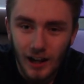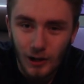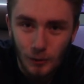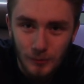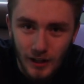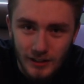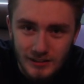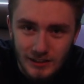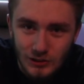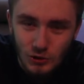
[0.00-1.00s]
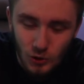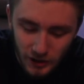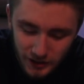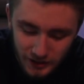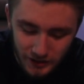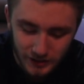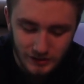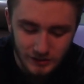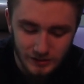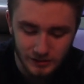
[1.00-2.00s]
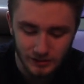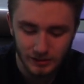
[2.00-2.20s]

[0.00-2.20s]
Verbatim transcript: I hope you guys enjoyed. This is a